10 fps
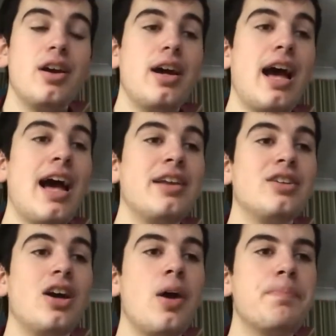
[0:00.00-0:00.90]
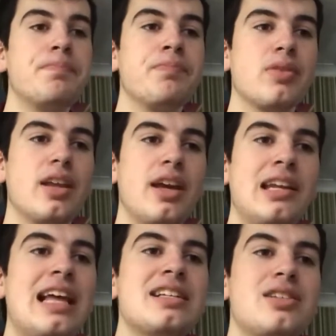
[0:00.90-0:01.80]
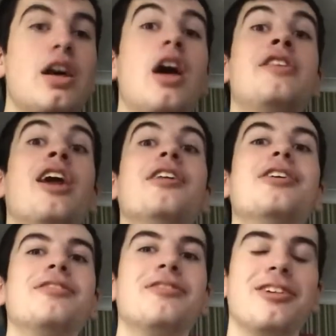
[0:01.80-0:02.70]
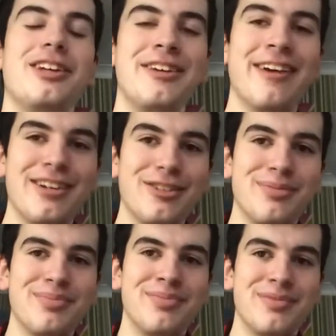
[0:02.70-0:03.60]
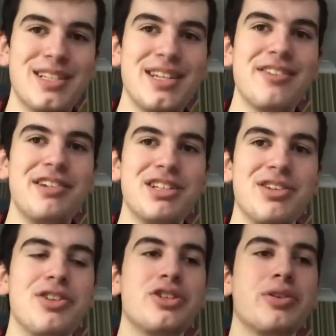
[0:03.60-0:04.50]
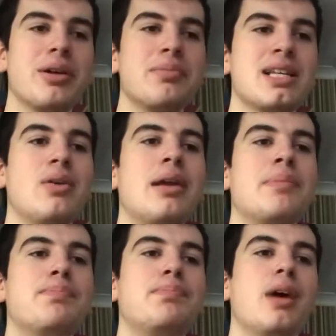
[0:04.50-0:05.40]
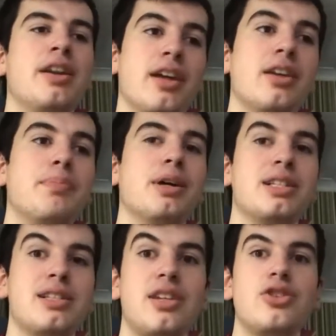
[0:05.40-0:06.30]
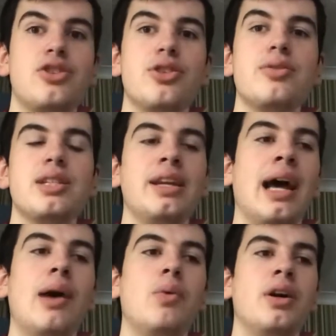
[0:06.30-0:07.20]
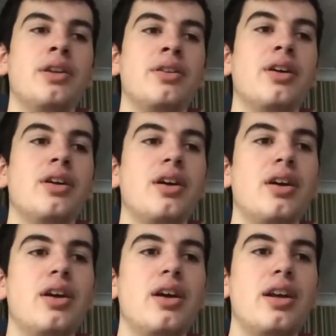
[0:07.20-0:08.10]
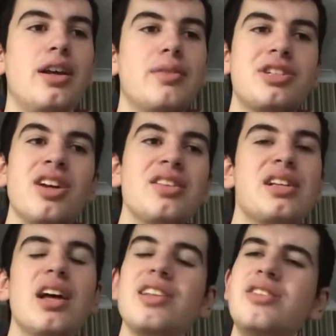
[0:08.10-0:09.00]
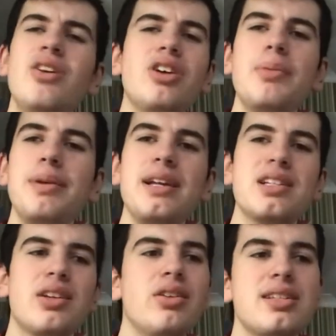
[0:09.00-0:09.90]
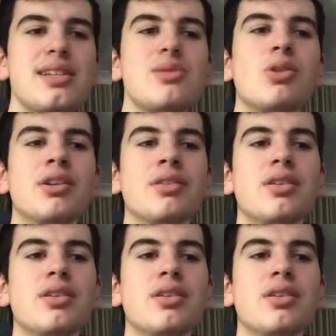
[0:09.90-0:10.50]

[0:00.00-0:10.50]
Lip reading: And unless another random series on YouTube comes out and another Buzz is introduced, and that one, chances are it's not going to be as good as this one.